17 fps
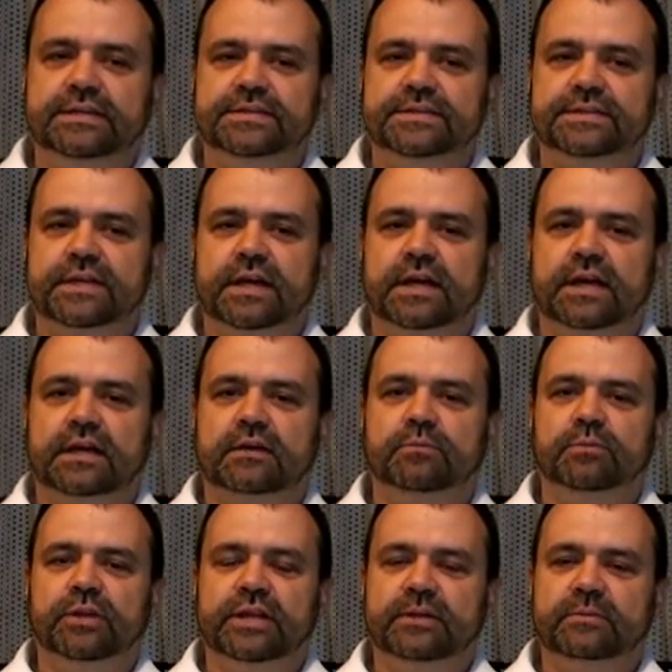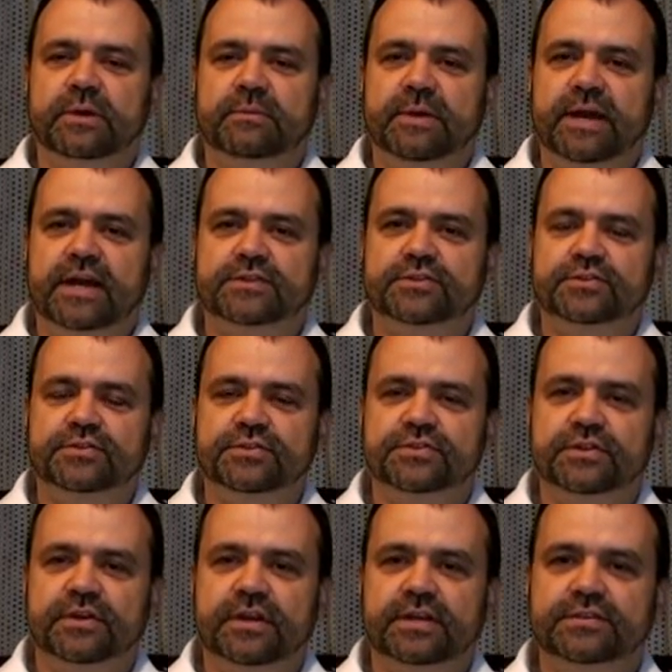is uh, completing my Master's
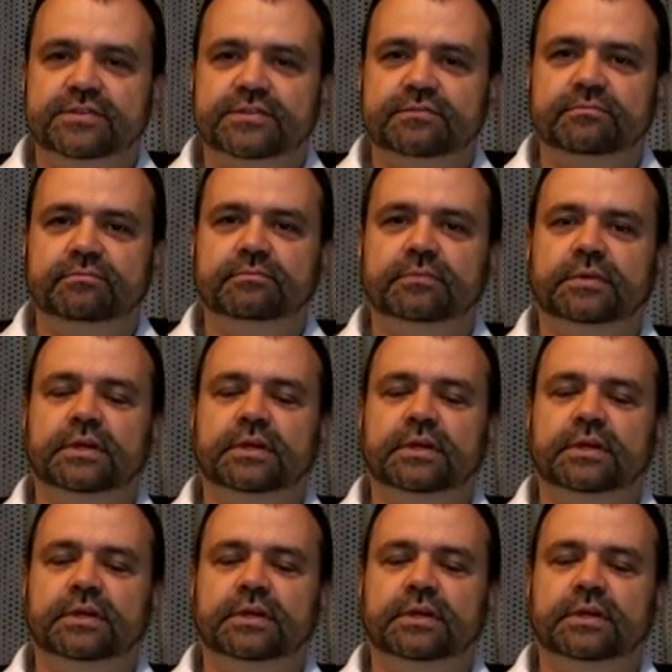of Science